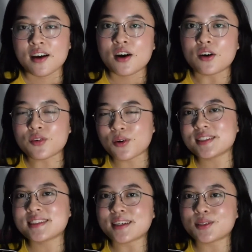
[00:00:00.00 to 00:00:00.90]
Of
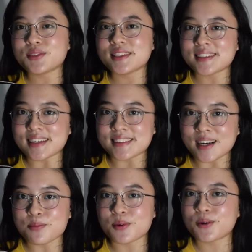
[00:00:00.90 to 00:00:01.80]
course, I use this
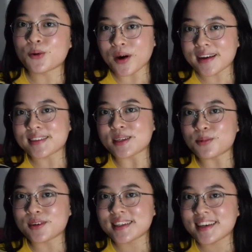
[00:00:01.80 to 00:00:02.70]
example quite
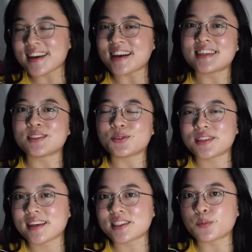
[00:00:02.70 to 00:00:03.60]
liberally as I don't
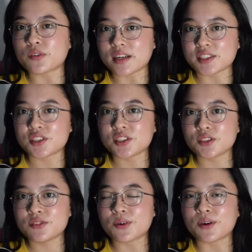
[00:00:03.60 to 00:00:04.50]
think it's professional
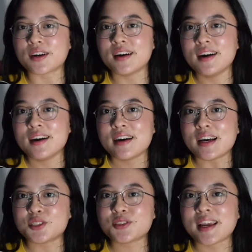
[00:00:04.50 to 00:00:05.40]
for
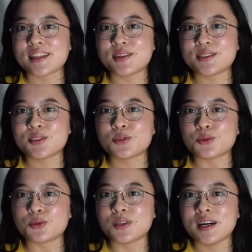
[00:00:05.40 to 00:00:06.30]
educators
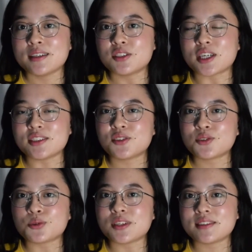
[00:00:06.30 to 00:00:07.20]
to judge
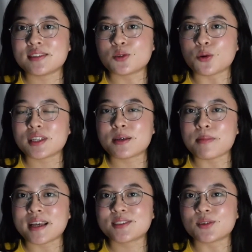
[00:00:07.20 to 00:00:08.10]
students solely
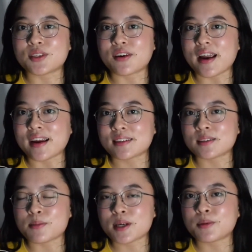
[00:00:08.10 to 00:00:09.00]
based on their
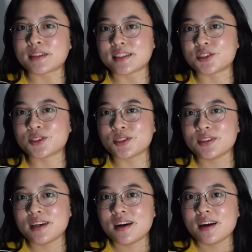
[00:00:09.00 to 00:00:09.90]
academic potential,
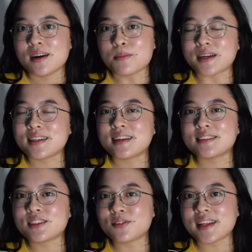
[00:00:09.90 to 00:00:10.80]
but it's
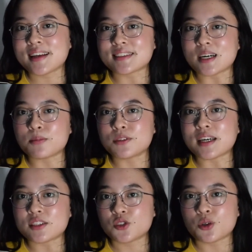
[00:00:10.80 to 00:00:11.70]
a great example
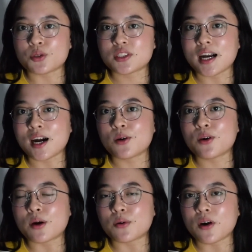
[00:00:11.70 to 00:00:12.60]
that shows how
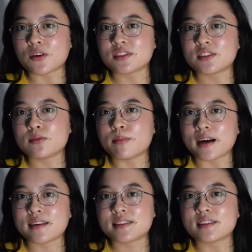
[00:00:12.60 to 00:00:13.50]
our cognitive
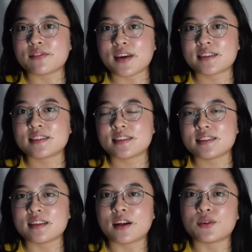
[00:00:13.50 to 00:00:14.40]
bias affects us
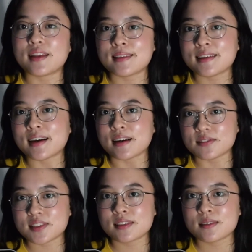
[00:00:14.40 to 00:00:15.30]
in our daily lives.